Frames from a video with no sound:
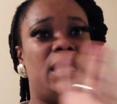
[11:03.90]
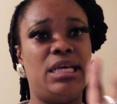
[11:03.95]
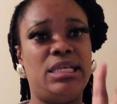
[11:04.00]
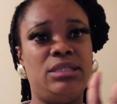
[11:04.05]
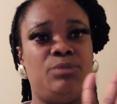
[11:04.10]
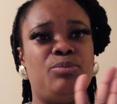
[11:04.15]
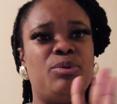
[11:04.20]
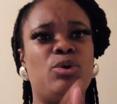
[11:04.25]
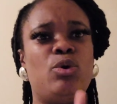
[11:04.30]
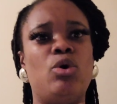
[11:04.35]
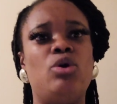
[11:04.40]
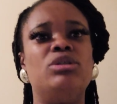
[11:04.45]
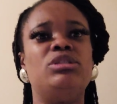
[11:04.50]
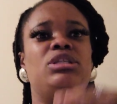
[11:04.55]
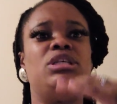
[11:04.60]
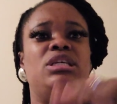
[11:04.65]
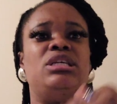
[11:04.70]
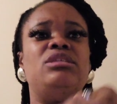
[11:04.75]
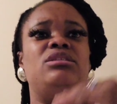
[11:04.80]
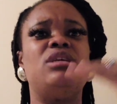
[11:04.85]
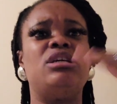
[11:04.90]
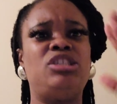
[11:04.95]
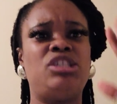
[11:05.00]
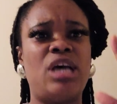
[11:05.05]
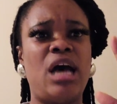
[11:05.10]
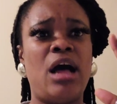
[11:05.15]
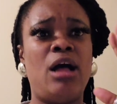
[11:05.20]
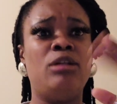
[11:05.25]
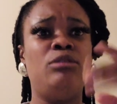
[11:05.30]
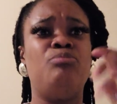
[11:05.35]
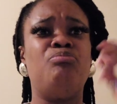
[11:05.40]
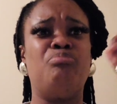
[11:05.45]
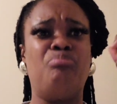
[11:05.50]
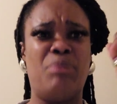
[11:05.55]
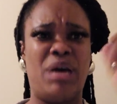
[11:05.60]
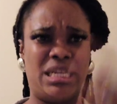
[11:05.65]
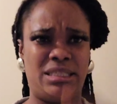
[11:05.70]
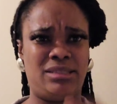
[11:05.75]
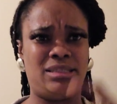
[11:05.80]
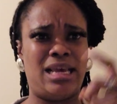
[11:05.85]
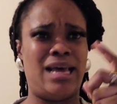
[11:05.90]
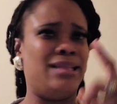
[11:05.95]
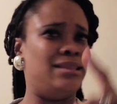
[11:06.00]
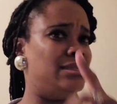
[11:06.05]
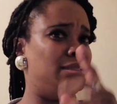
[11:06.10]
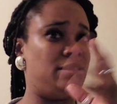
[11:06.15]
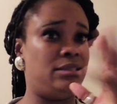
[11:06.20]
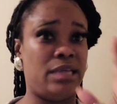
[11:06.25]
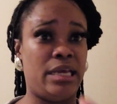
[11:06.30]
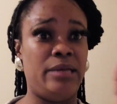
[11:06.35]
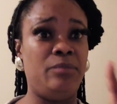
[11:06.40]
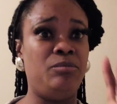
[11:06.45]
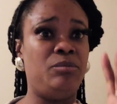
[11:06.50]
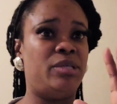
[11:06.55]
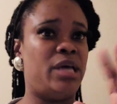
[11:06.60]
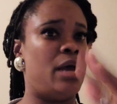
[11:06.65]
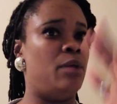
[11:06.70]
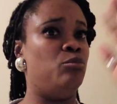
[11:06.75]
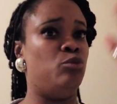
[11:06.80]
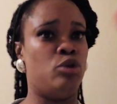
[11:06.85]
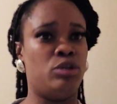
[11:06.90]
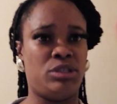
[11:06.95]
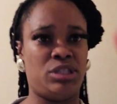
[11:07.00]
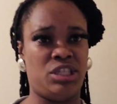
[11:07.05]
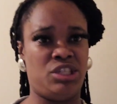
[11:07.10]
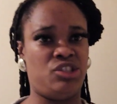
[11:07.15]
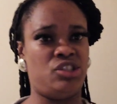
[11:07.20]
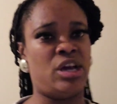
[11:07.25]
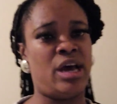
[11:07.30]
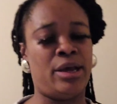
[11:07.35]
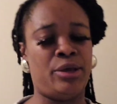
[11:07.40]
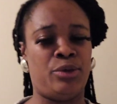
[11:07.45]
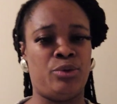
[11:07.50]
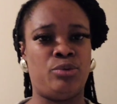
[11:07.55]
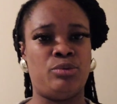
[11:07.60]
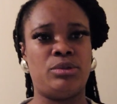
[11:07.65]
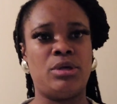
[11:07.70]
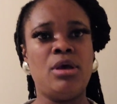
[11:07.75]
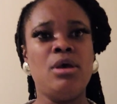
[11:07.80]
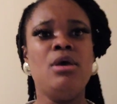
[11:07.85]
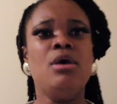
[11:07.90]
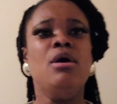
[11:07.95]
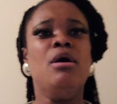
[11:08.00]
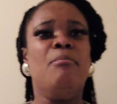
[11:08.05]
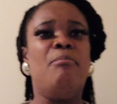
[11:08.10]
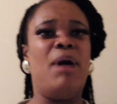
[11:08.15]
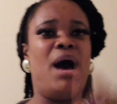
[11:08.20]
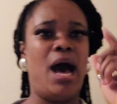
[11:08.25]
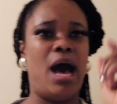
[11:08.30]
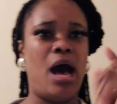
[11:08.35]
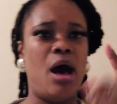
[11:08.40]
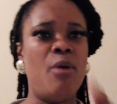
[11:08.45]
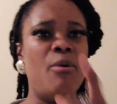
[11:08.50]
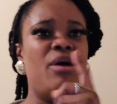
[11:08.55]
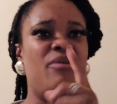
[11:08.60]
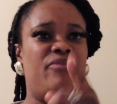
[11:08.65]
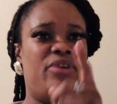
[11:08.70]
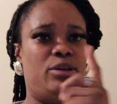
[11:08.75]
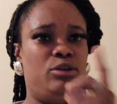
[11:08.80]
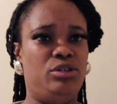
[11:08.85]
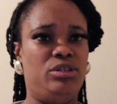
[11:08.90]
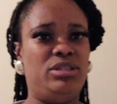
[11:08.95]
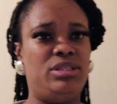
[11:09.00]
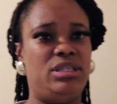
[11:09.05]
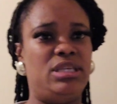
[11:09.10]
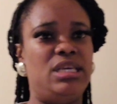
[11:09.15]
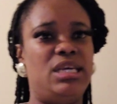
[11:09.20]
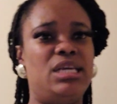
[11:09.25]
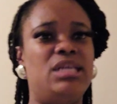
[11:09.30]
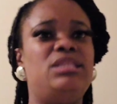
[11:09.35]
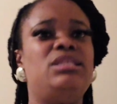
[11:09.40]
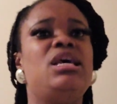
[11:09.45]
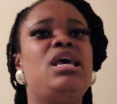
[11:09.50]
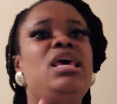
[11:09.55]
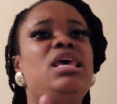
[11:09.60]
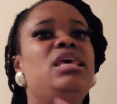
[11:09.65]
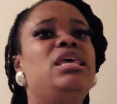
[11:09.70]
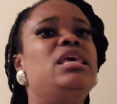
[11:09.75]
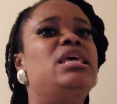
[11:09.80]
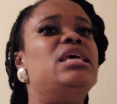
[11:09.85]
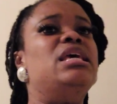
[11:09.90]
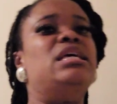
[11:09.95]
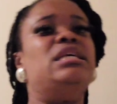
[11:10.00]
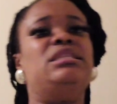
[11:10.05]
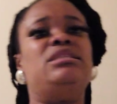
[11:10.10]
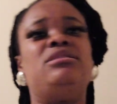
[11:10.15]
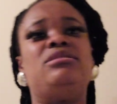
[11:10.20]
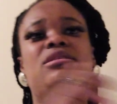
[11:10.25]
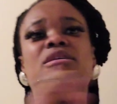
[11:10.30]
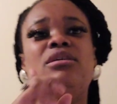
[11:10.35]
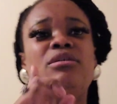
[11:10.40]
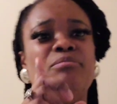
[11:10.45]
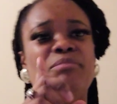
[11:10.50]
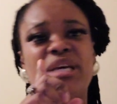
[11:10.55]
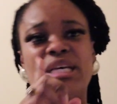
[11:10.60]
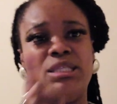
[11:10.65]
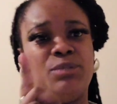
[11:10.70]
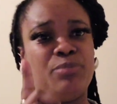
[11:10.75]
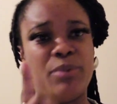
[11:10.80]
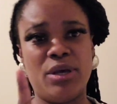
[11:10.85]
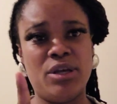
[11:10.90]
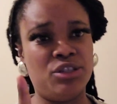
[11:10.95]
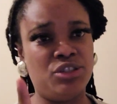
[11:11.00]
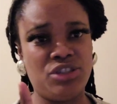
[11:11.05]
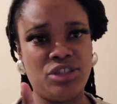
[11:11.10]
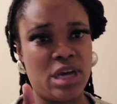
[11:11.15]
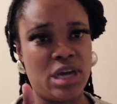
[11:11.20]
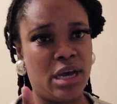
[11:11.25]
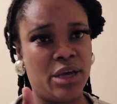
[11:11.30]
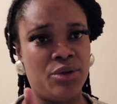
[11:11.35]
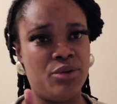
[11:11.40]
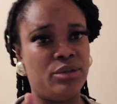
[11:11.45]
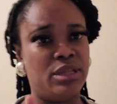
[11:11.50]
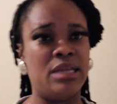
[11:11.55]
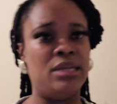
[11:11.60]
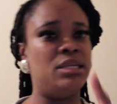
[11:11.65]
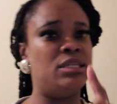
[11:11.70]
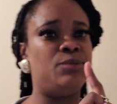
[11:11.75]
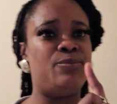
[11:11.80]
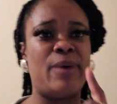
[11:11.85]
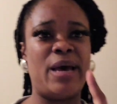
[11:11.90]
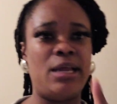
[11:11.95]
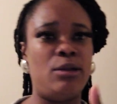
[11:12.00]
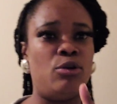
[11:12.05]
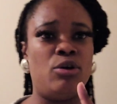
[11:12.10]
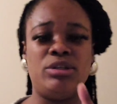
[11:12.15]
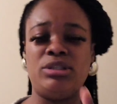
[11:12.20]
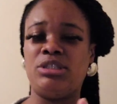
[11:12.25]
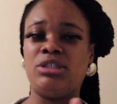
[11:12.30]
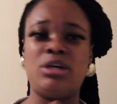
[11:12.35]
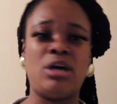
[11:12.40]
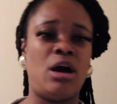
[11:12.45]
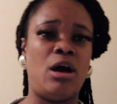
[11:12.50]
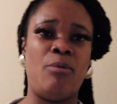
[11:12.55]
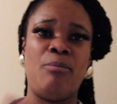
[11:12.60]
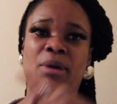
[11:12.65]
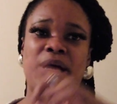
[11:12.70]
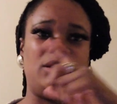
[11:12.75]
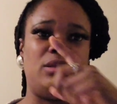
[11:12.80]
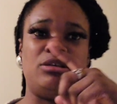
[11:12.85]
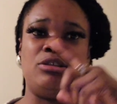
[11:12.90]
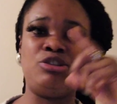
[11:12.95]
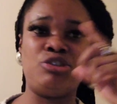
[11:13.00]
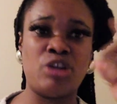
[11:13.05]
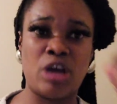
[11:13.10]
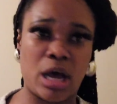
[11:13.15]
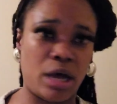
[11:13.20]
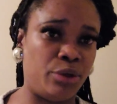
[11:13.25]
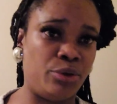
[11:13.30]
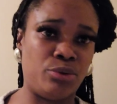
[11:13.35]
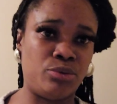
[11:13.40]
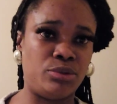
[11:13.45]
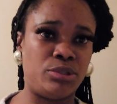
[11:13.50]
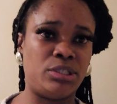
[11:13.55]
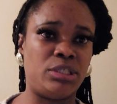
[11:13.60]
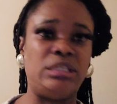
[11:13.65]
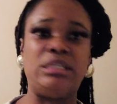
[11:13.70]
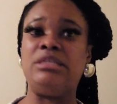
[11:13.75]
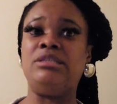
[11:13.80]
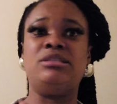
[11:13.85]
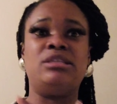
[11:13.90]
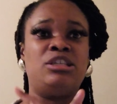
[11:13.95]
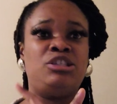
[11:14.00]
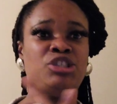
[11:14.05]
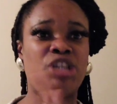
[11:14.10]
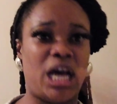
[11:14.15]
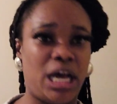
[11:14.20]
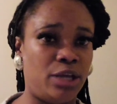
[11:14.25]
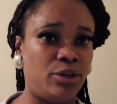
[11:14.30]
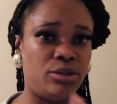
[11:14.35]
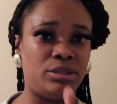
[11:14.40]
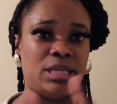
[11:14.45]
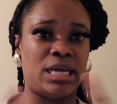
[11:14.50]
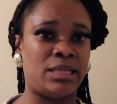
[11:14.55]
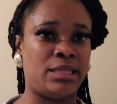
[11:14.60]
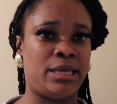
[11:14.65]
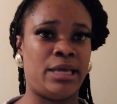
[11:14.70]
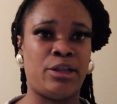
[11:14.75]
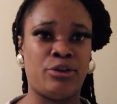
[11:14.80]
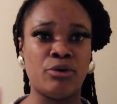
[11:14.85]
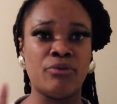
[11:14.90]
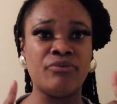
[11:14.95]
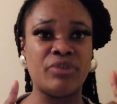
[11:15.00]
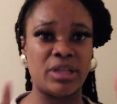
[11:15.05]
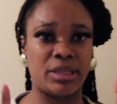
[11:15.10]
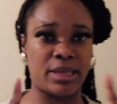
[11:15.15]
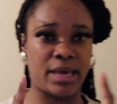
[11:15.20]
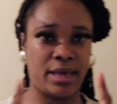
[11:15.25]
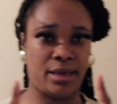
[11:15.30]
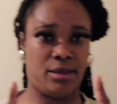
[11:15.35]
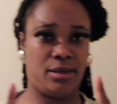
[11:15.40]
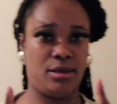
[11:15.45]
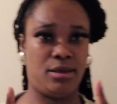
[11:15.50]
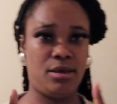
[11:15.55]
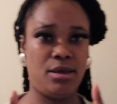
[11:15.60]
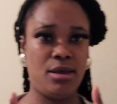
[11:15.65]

is, because he is a child, but at the same time not a child. But however you see it, he is still Miss Bell's child and his biological mother's child. He is a child at the end of the day.